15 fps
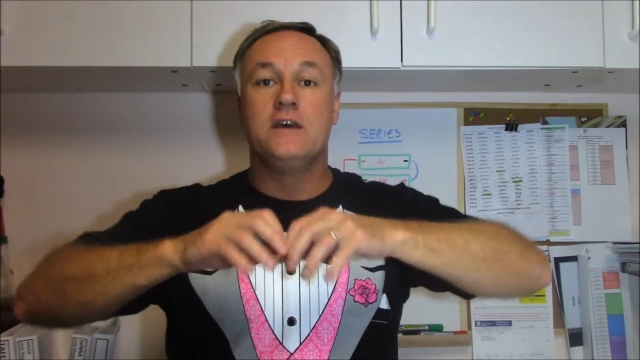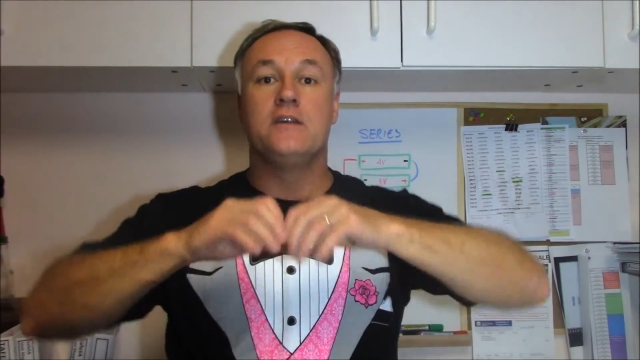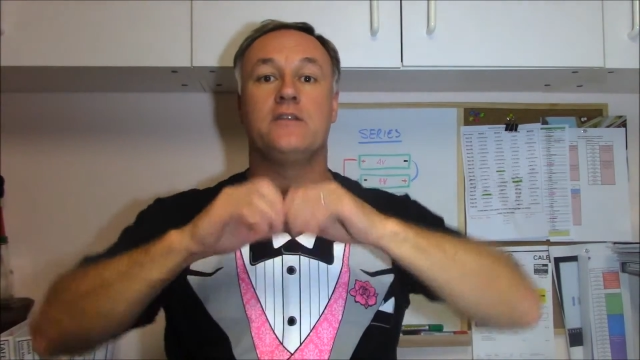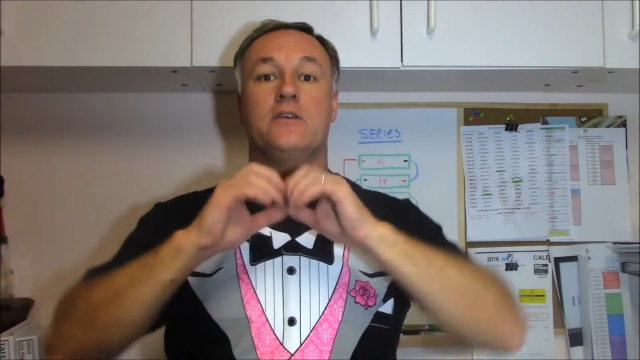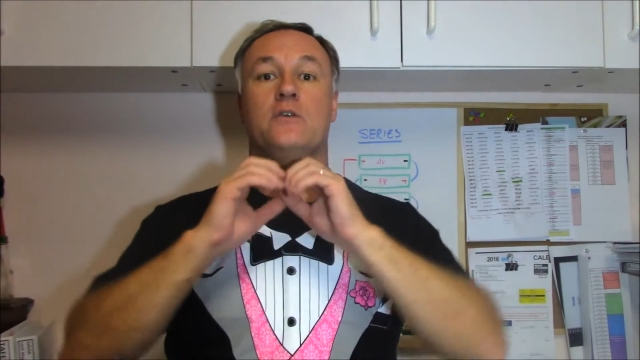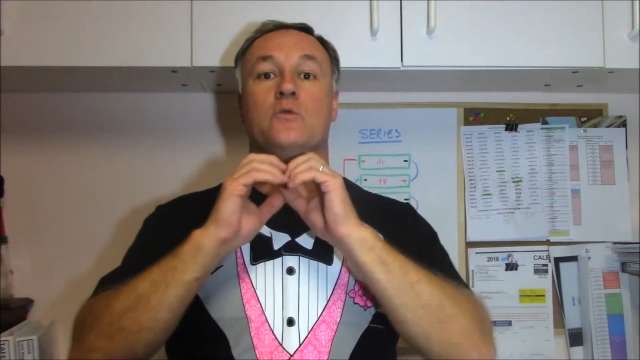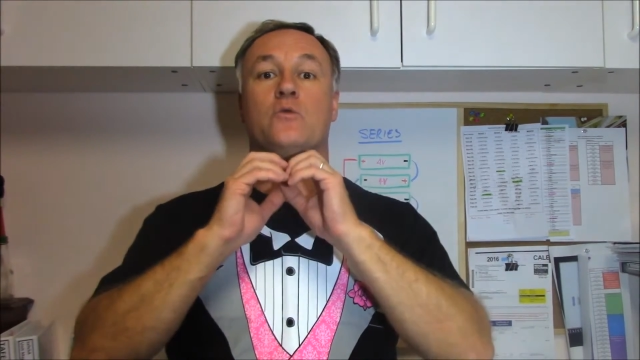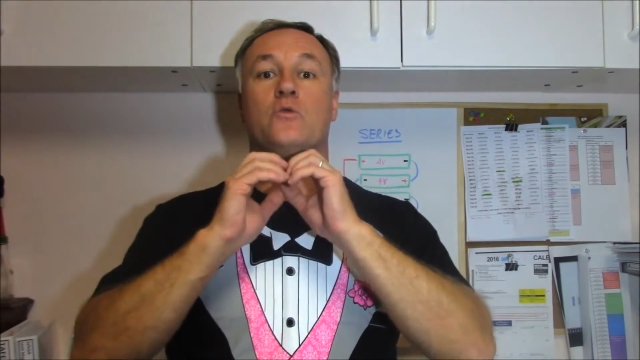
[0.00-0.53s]

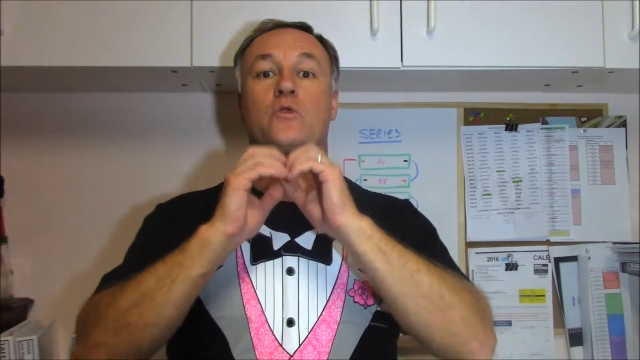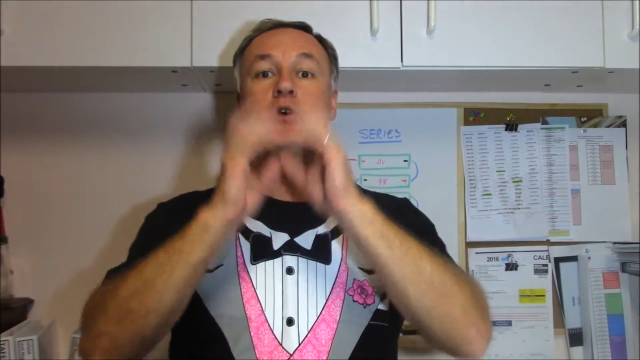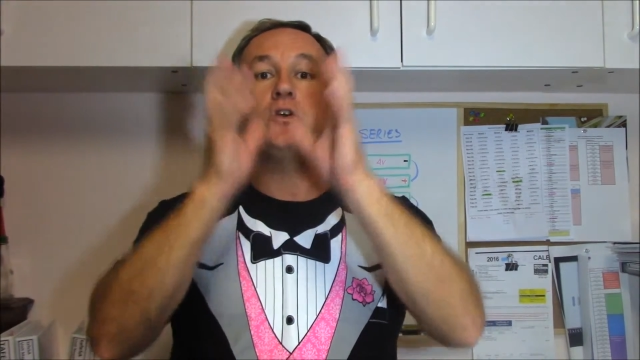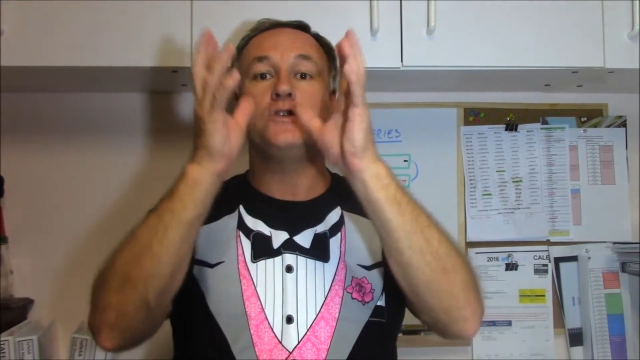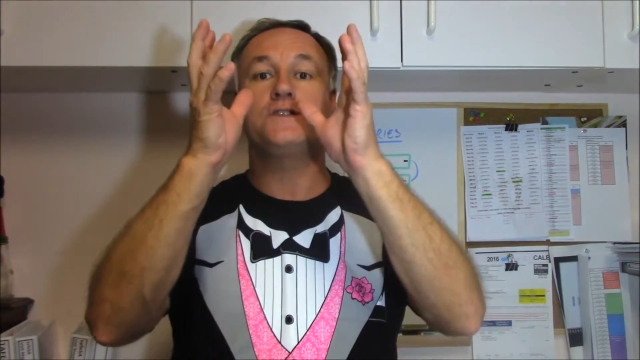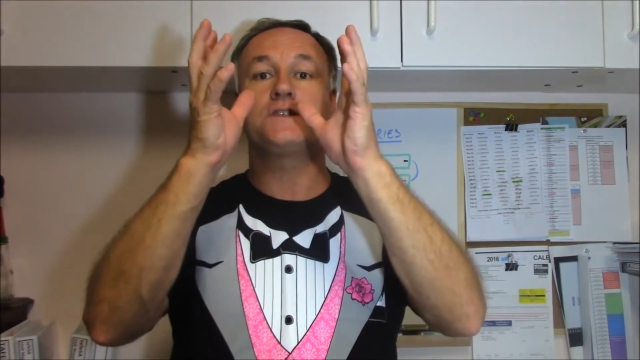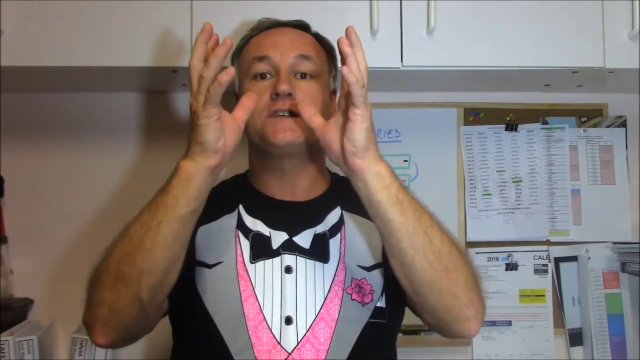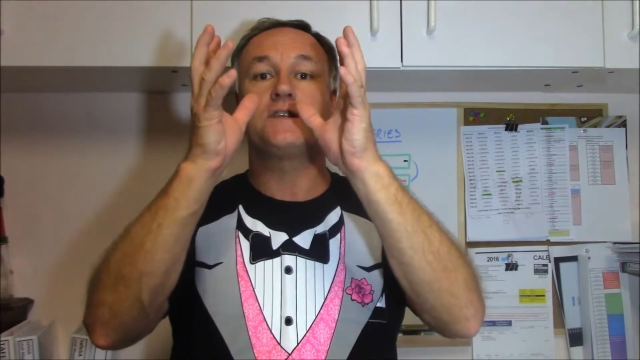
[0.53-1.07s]
that
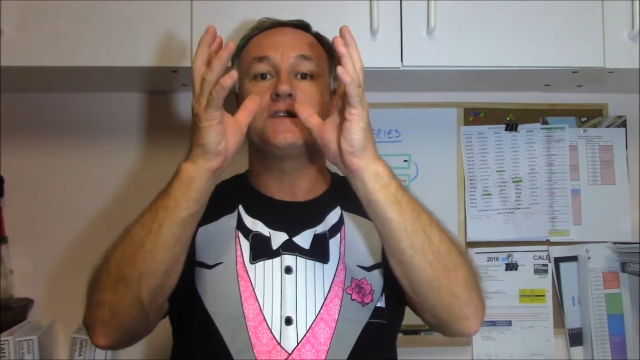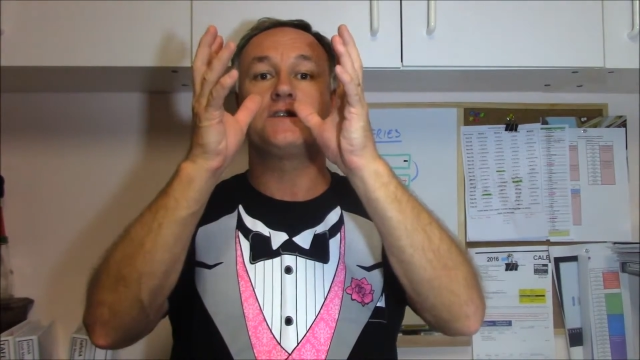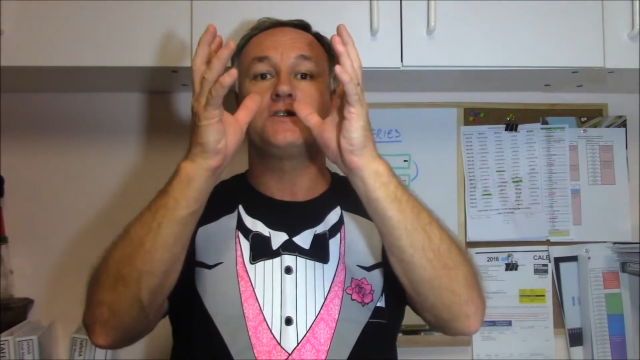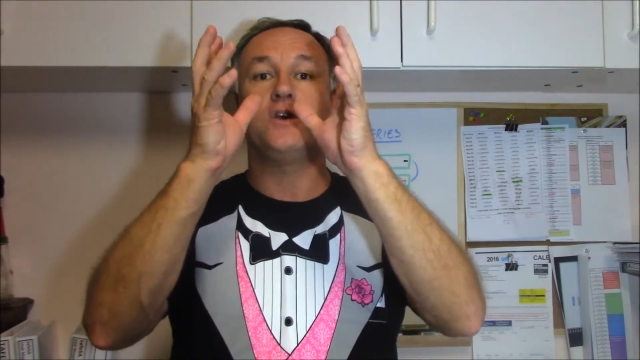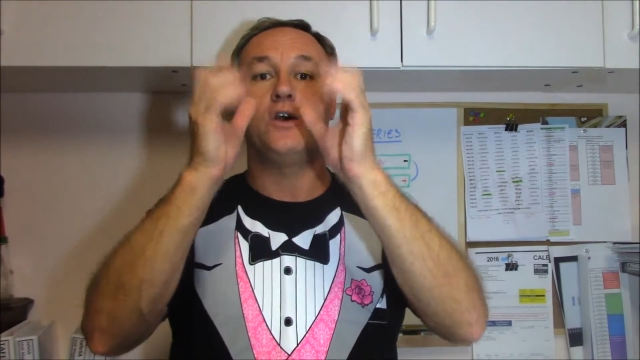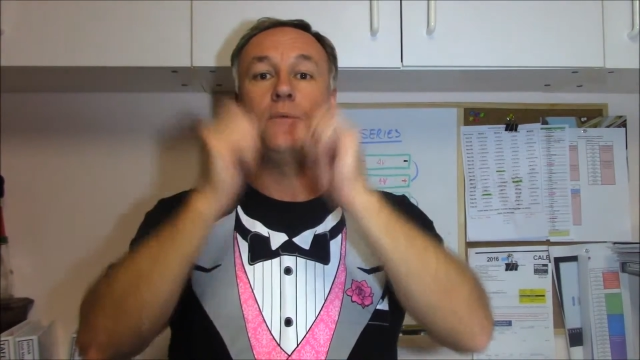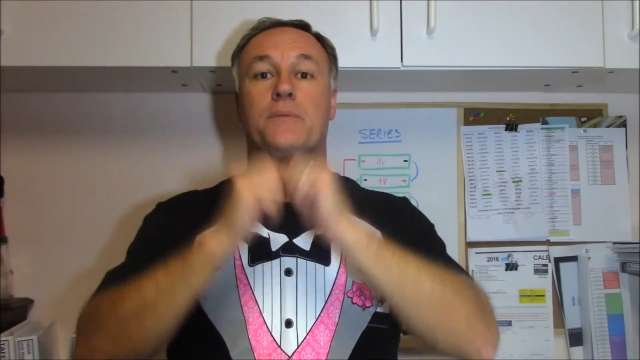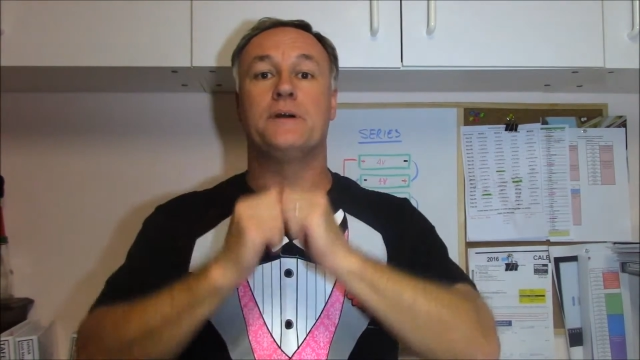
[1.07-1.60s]
rose to the
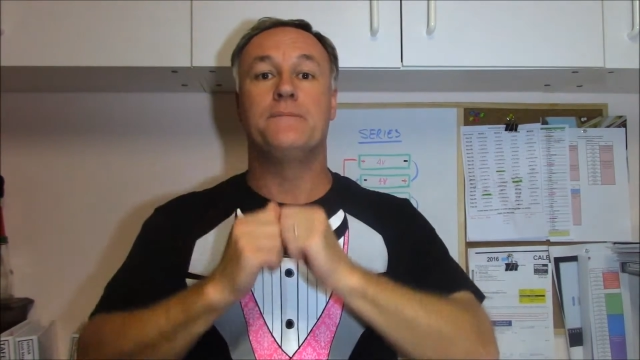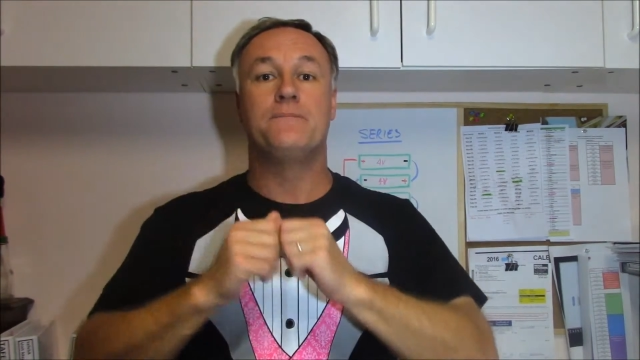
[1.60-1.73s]
top.